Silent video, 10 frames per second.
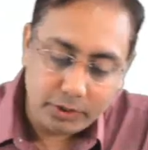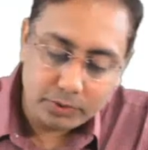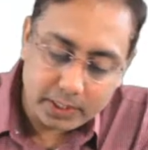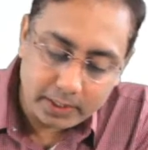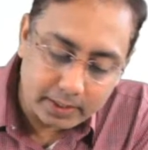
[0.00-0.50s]

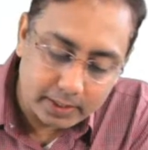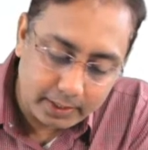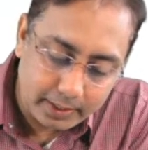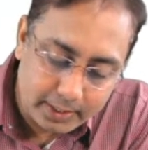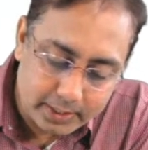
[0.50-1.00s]
Using
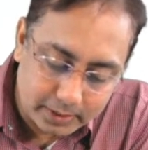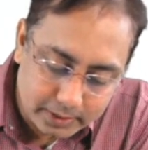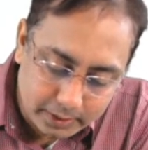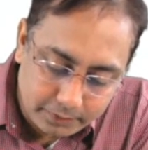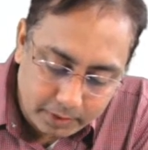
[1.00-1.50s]
the
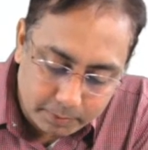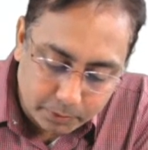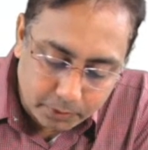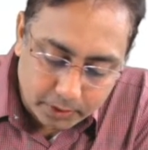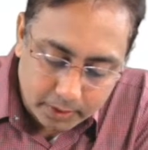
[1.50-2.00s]

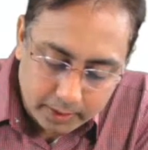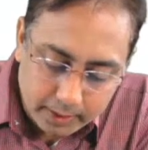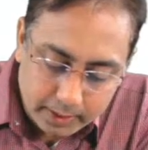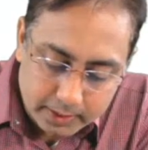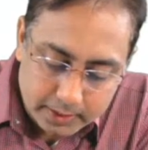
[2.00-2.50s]
eSanjeevani portal,